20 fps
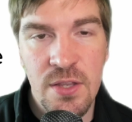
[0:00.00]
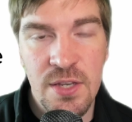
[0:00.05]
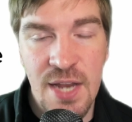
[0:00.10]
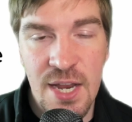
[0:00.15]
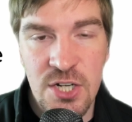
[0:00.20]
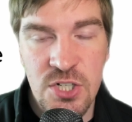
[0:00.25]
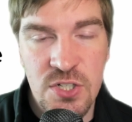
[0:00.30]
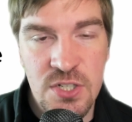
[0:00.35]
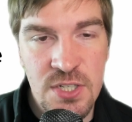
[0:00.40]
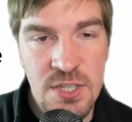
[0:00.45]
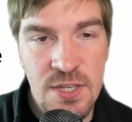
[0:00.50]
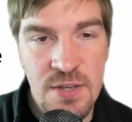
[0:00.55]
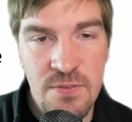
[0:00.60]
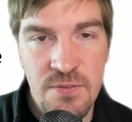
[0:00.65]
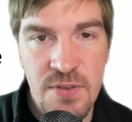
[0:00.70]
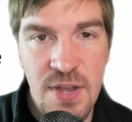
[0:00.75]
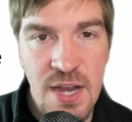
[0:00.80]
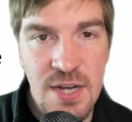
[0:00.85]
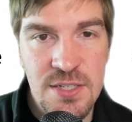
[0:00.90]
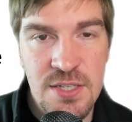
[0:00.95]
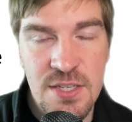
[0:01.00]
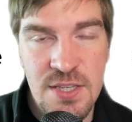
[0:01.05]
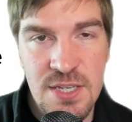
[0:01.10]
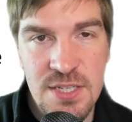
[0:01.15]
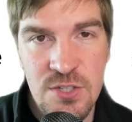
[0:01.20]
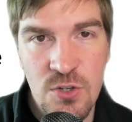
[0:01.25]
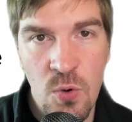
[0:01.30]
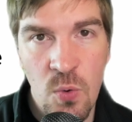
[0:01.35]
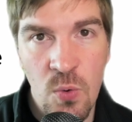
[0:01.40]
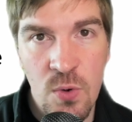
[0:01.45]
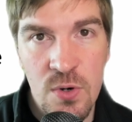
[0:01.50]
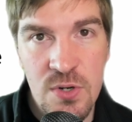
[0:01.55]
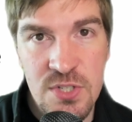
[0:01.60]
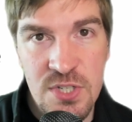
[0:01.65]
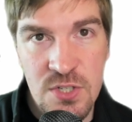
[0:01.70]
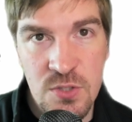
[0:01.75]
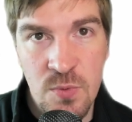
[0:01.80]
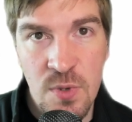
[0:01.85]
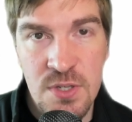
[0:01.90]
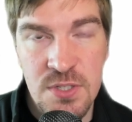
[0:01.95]
And actually, in fact, in this course,
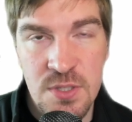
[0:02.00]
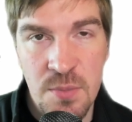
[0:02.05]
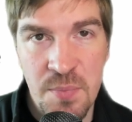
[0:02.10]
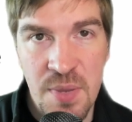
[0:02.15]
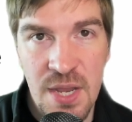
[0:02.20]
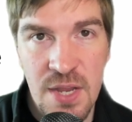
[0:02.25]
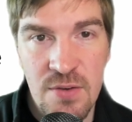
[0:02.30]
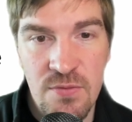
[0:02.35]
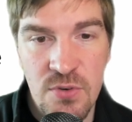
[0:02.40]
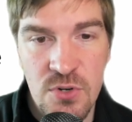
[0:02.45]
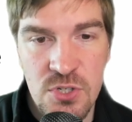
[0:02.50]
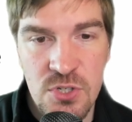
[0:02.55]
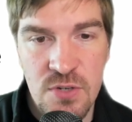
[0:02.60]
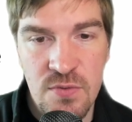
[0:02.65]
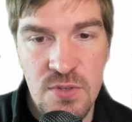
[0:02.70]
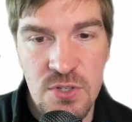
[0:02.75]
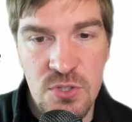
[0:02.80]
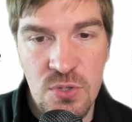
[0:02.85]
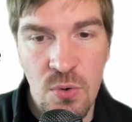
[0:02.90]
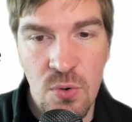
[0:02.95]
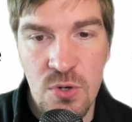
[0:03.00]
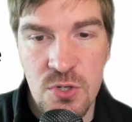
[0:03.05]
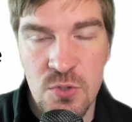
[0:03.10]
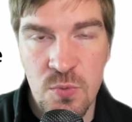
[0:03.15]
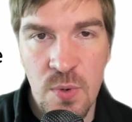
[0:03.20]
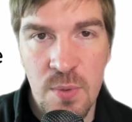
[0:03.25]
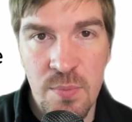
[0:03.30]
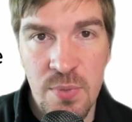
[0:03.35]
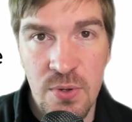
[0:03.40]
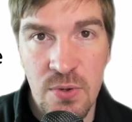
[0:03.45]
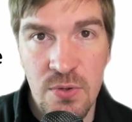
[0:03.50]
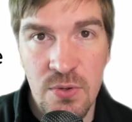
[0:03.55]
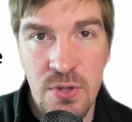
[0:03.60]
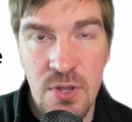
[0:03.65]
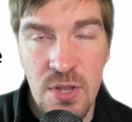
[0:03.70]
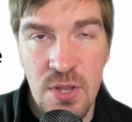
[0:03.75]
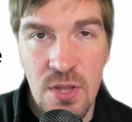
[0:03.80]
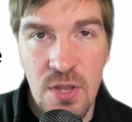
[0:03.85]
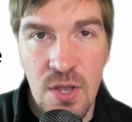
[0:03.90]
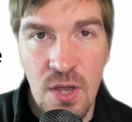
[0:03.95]
as well as the paid version of this course, we build
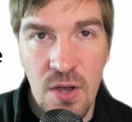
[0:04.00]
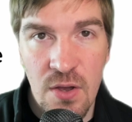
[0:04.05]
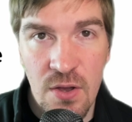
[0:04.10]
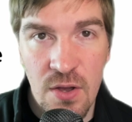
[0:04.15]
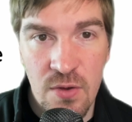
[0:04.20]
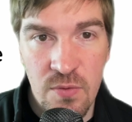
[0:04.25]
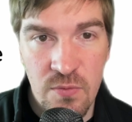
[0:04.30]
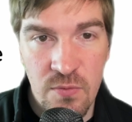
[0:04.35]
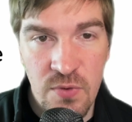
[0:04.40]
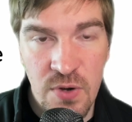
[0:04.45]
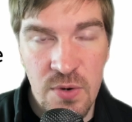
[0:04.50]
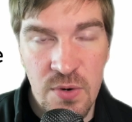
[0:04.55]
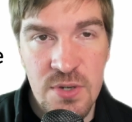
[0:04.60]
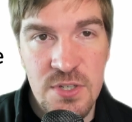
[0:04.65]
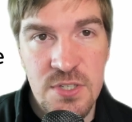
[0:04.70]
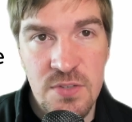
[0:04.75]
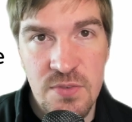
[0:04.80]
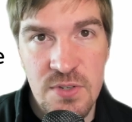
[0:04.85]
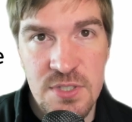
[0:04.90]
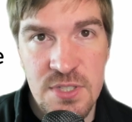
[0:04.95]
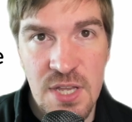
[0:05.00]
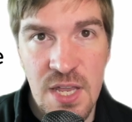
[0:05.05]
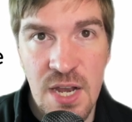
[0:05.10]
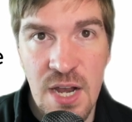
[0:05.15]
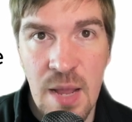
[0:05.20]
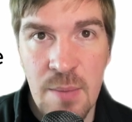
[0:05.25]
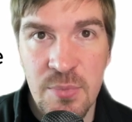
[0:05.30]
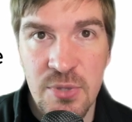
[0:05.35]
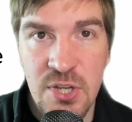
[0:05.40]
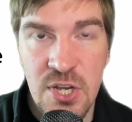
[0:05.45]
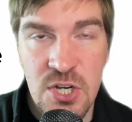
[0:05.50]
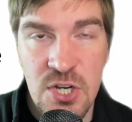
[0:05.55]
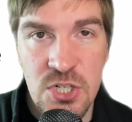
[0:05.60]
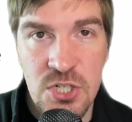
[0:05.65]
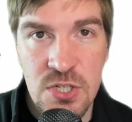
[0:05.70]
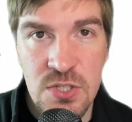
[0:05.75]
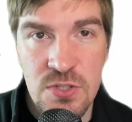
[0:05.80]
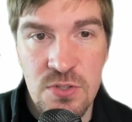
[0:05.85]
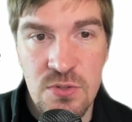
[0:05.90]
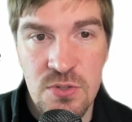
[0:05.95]
very sophisticated
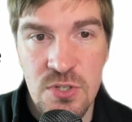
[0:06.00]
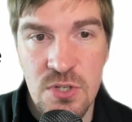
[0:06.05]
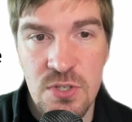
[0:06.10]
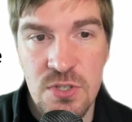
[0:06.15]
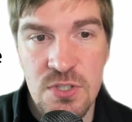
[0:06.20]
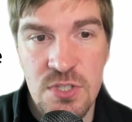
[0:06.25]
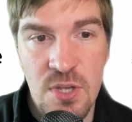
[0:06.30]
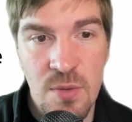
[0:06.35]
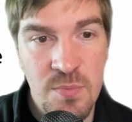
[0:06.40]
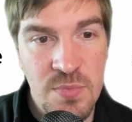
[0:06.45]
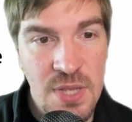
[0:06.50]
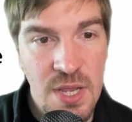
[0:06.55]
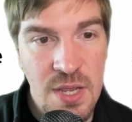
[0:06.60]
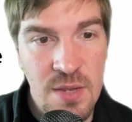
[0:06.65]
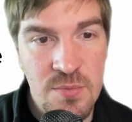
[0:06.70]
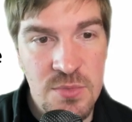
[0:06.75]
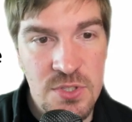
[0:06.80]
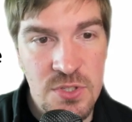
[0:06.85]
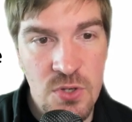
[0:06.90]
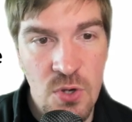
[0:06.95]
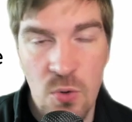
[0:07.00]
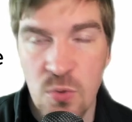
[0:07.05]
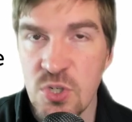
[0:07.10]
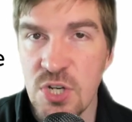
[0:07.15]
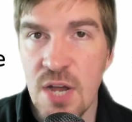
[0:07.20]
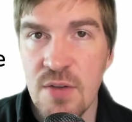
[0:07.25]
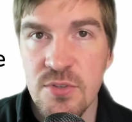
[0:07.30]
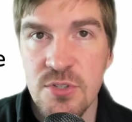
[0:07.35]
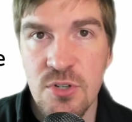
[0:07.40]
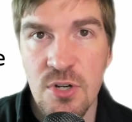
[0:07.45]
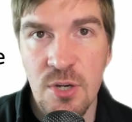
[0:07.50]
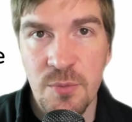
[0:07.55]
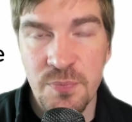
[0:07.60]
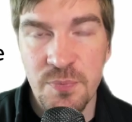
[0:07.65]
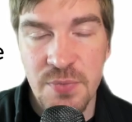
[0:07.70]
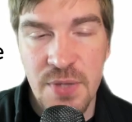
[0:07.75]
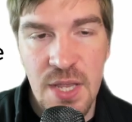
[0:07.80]
applications using sometimes no JavaScript.